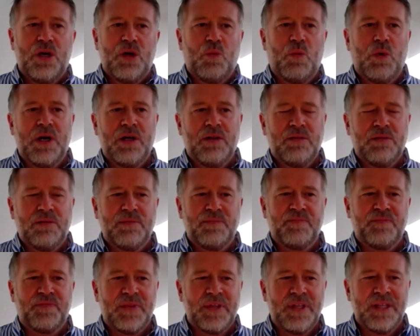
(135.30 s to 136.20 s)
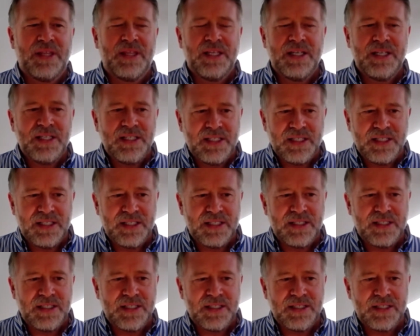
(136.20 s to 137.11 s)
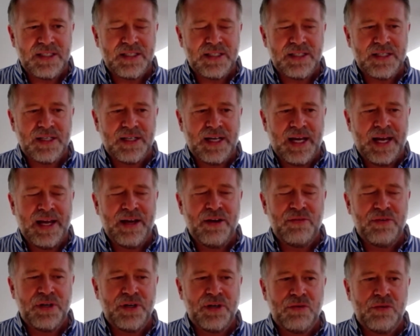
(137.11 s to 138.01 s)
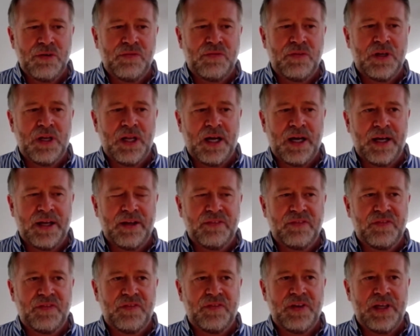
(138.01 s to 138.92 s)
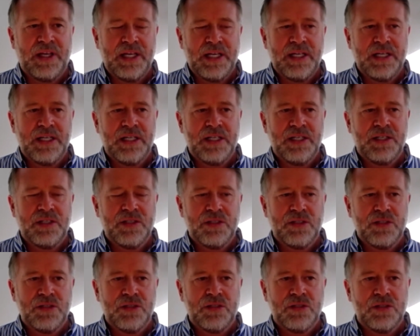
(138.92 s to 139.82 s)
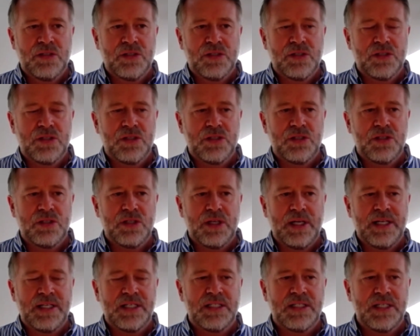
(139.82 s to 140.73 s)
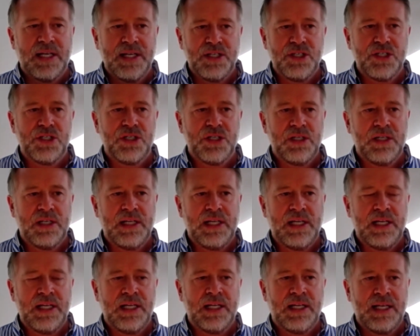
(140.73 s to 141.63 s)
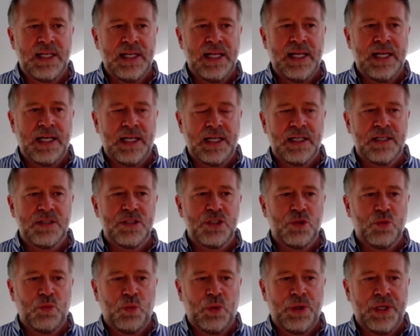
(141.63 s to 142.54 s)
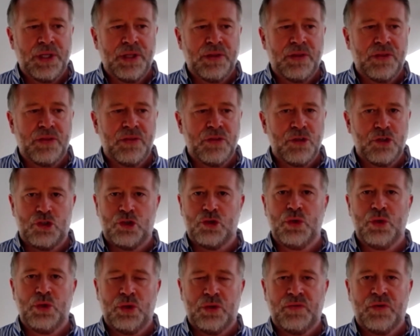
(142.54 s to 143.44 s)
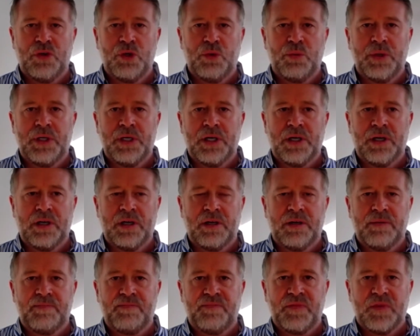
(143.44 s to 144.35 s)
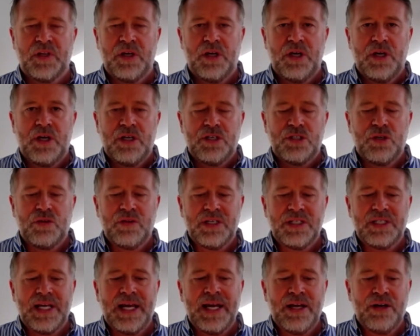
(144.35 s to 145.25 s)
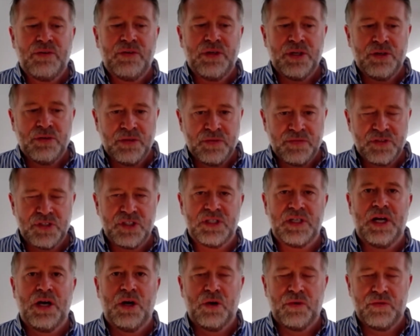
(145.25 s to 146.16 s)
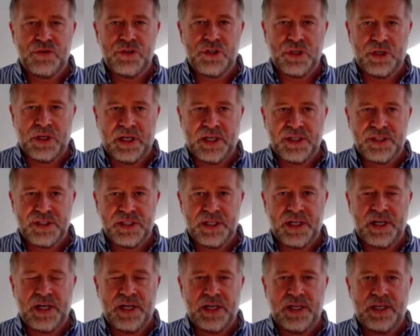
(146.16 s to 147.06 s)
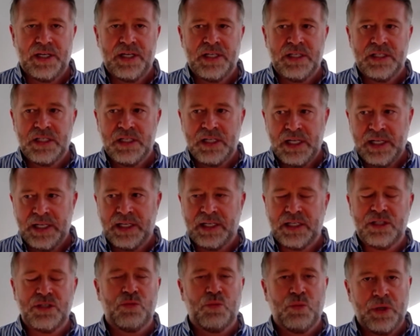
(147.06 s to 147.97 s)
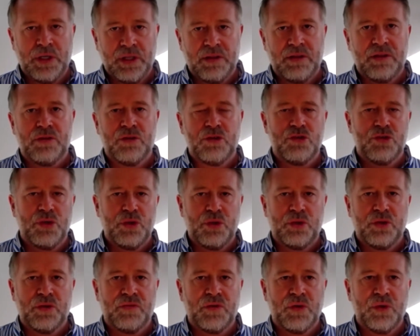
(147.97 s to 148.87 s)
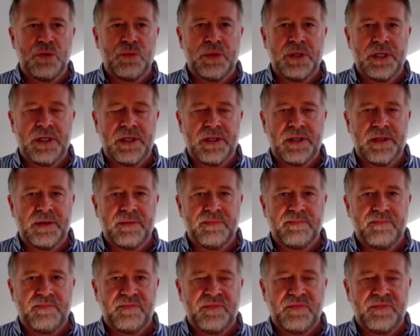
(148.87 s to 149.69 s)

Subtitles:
Well, this area of life is essentially linked with the truth of who we are. So this area of self, should I say, is linked with the truth of who we are.